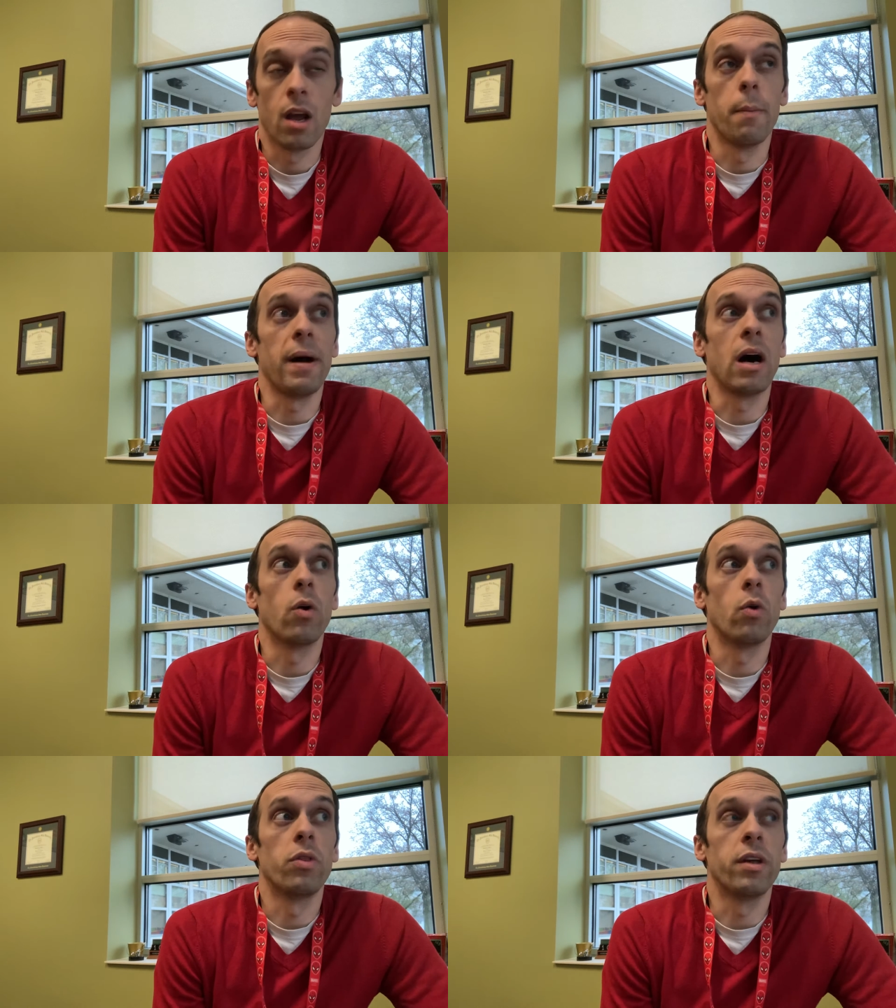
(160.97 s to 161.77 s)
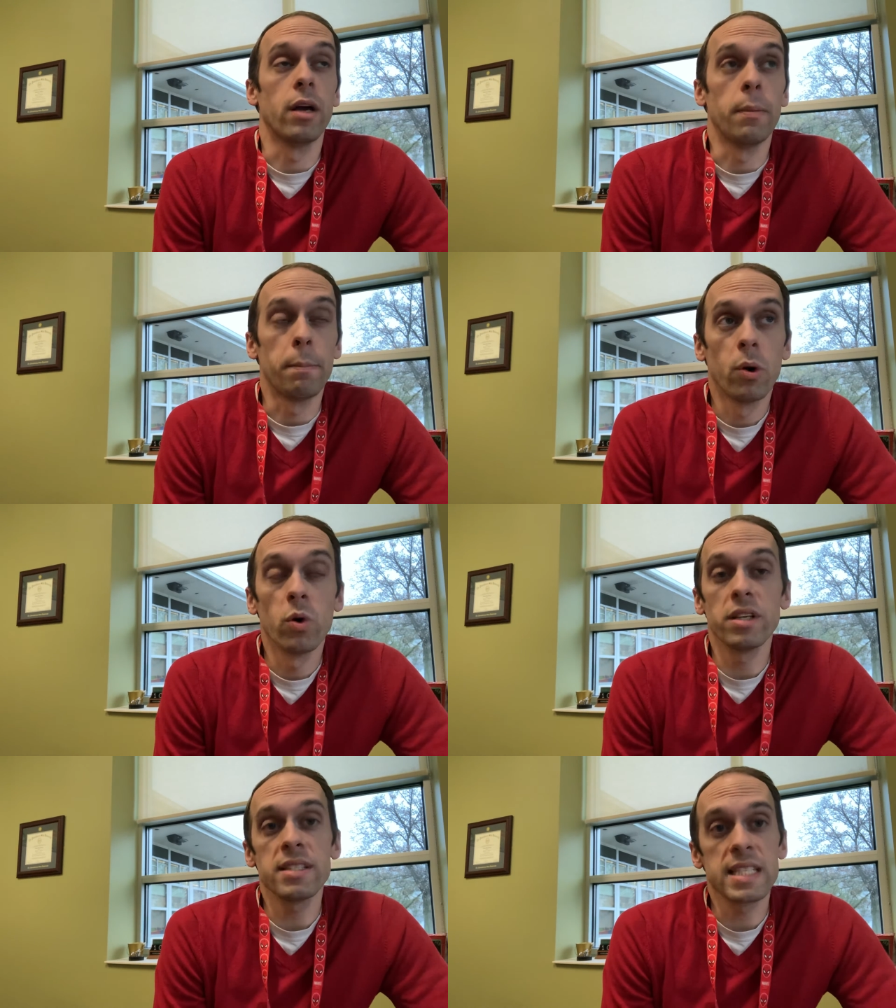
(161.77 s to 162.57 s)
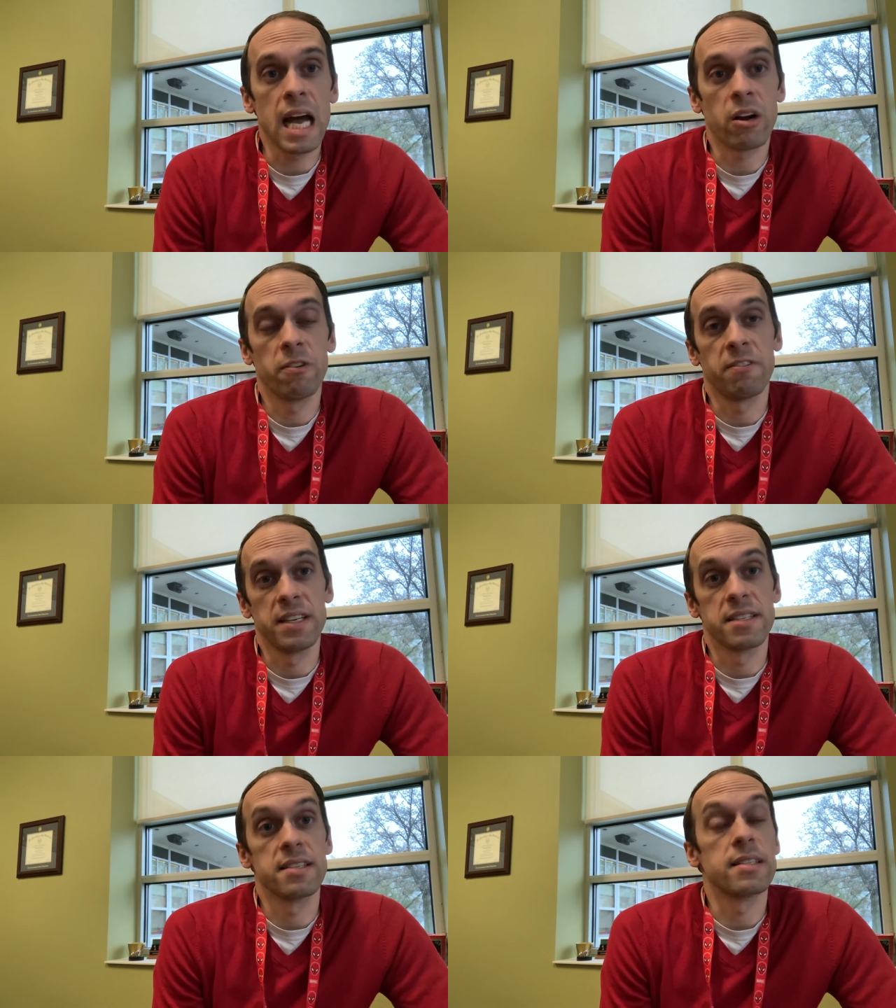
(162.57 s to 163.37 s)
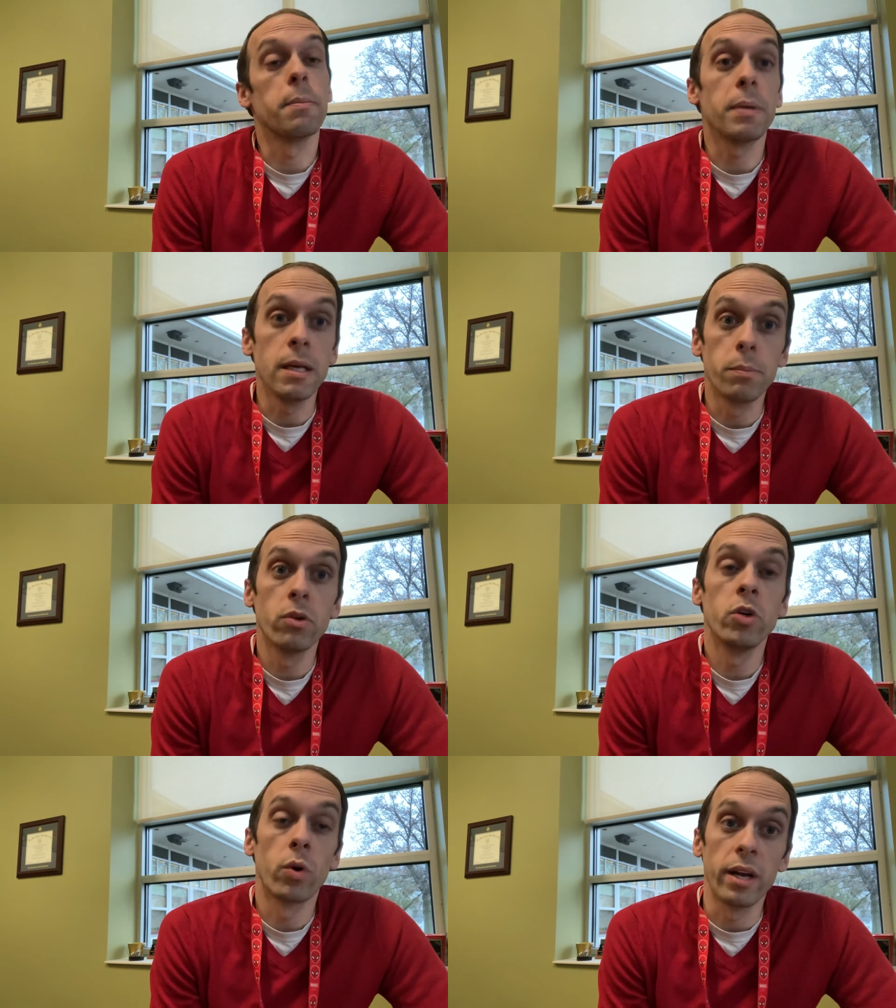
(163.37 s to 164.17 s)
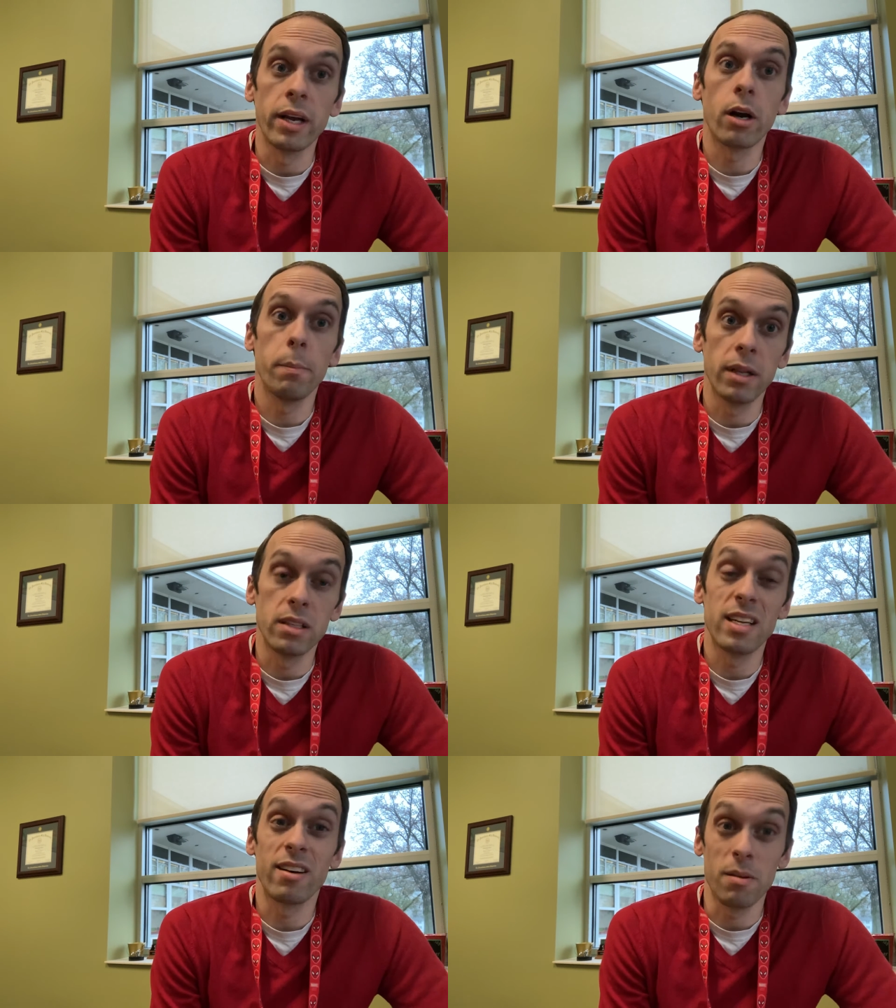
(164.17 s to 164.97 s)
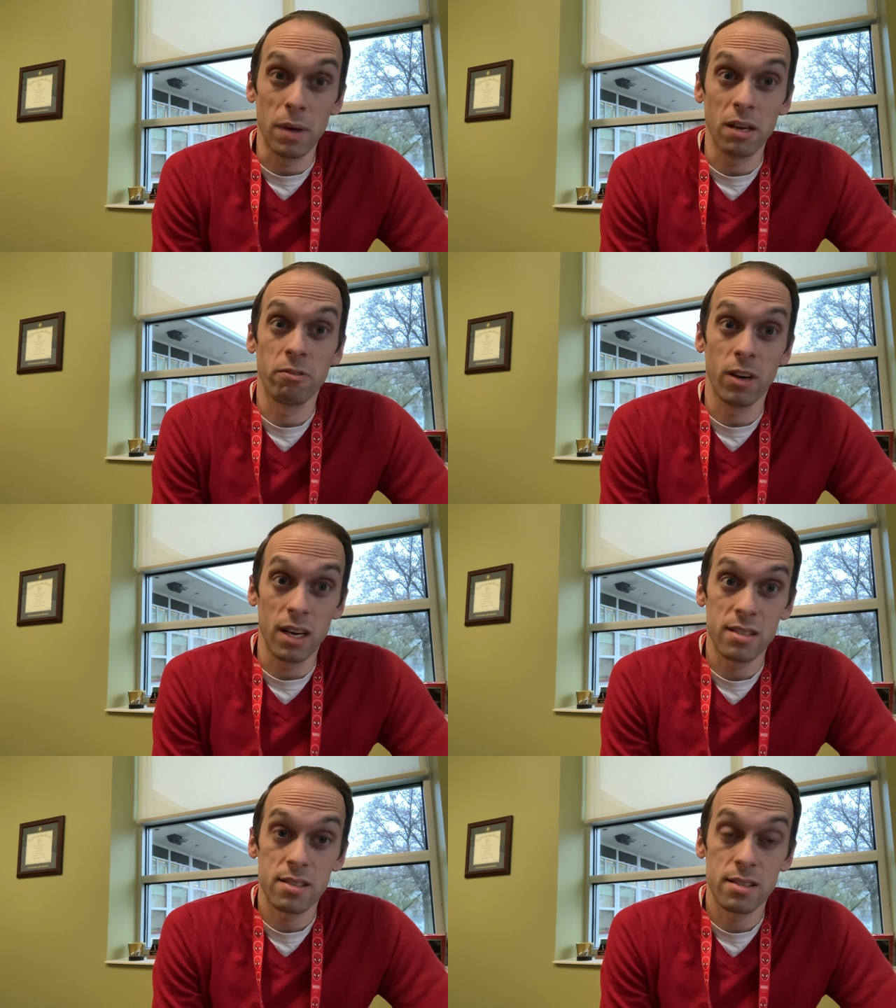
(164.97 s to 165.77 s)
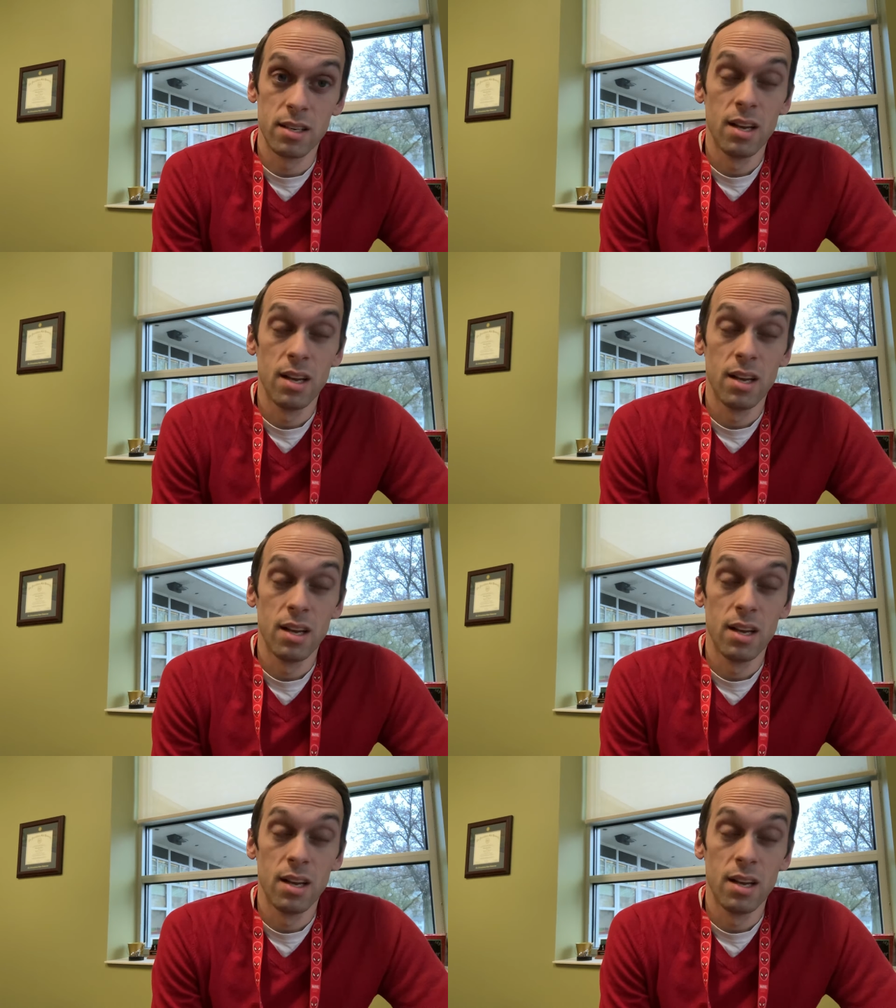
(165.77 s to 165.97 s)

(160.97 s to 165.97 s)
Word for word: about the important sacrifices that people who are in our military make for us